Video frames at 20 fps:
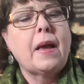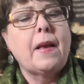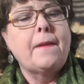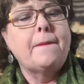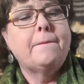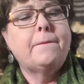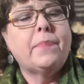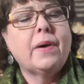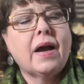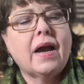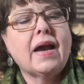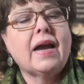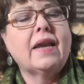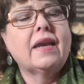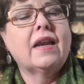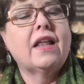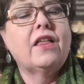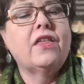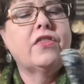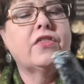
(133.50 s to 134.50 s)

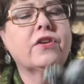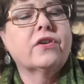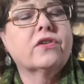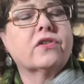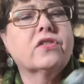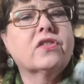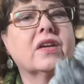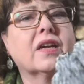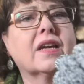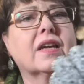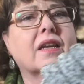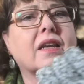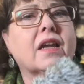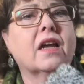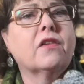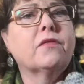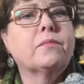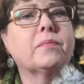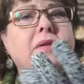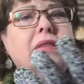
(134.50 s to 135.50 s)
but they're thick
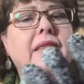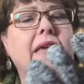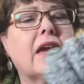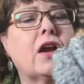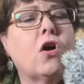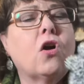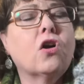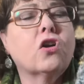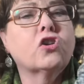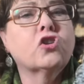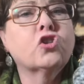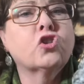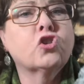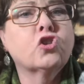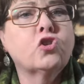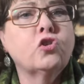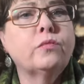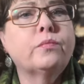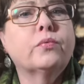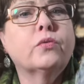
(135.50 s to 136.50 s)
enough, but they are
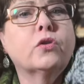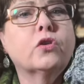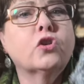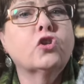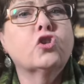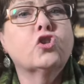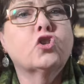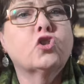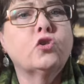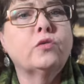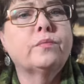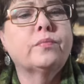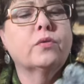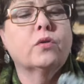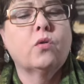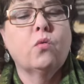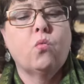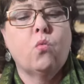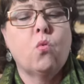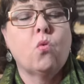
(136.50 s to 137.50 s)
super,
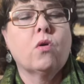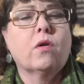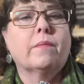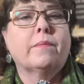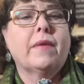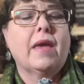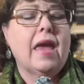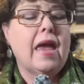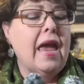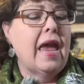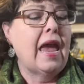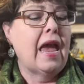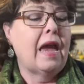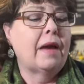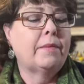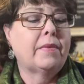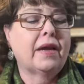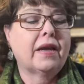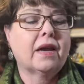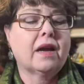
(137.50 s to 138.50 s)
super warm,
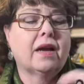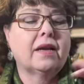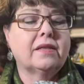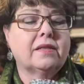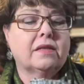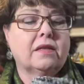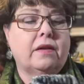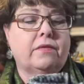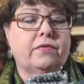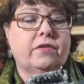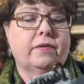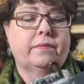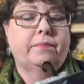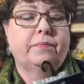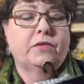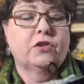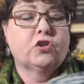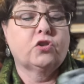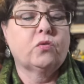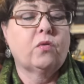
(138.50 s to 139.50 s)
and my guys love them.
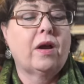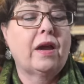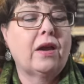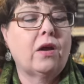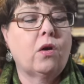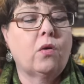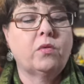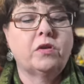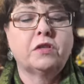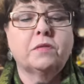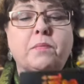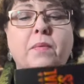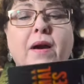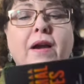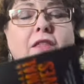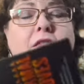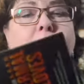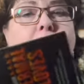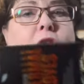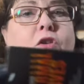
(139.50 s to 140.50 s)
So I always
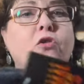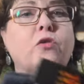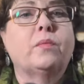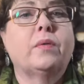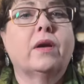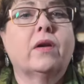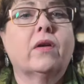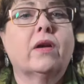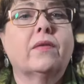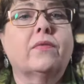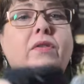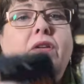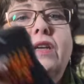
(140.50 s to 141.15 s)
buy them a new pair every